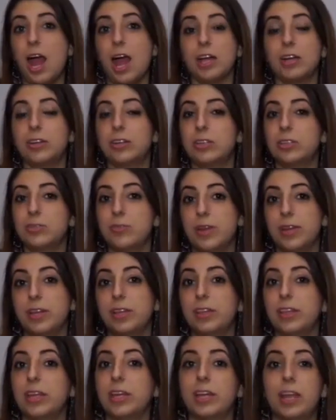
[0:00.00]
I couldn't do
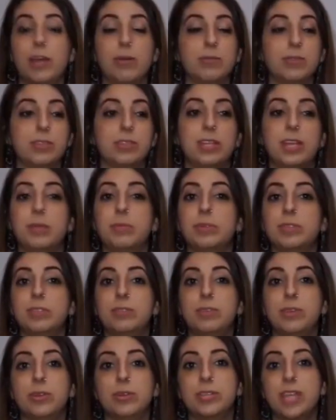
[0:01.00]
anything and I wasn't able
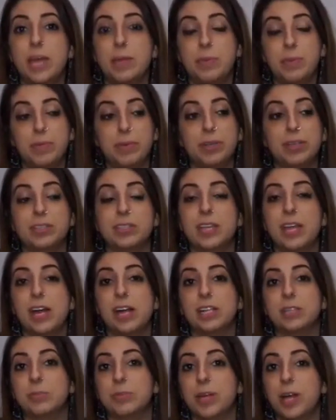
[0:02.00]
to videotape it because they
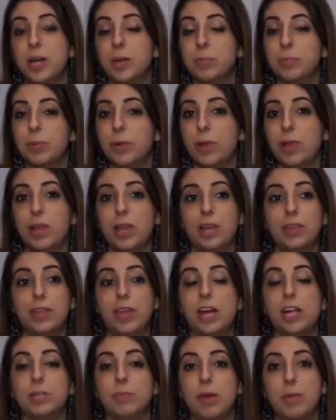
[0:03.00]
held me up.
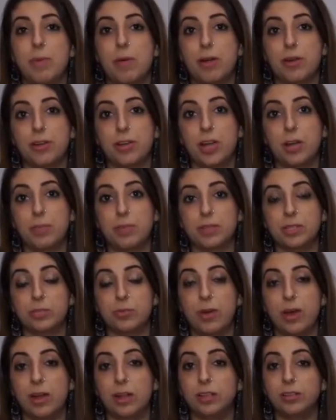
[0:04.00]
They held my partner up as
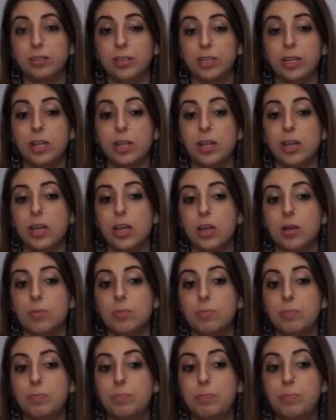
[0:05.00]
well,
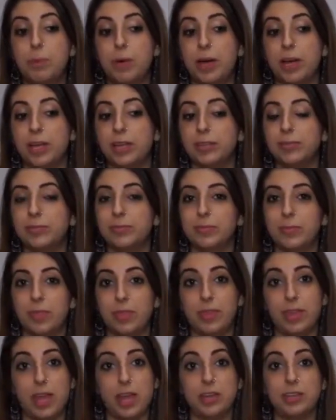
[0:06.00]
but
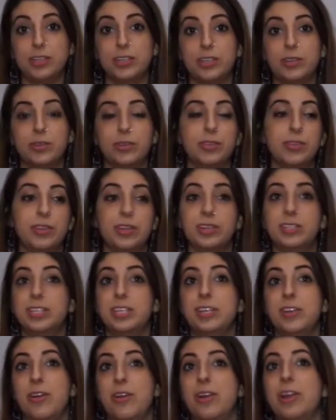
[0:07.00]
they had done their
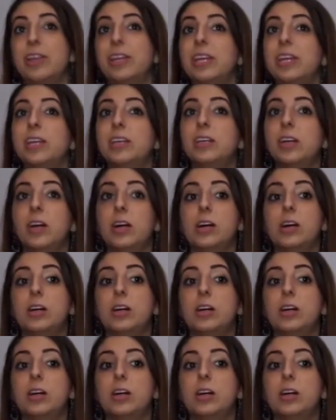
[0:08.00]
deed already.